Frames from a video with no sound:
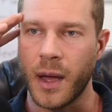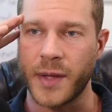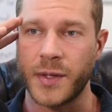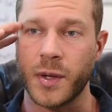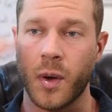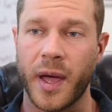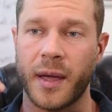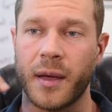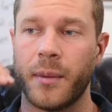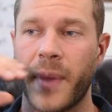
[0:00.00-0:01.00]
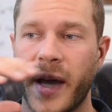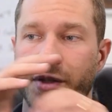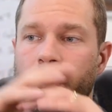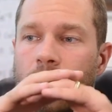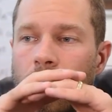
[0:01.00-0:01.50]
And so like my
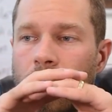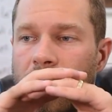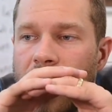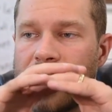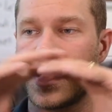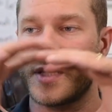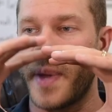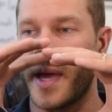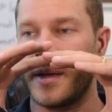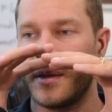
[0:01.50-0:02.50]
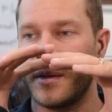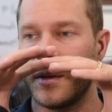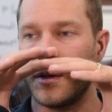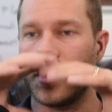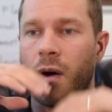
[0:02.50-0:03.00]
circle has expanded,
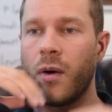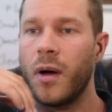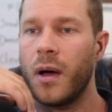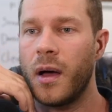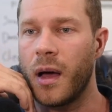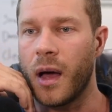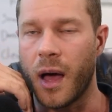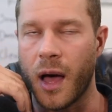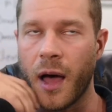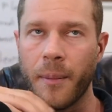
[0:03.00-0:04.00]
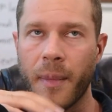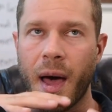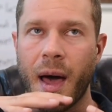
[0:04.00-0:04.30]
you know? Okay. Um,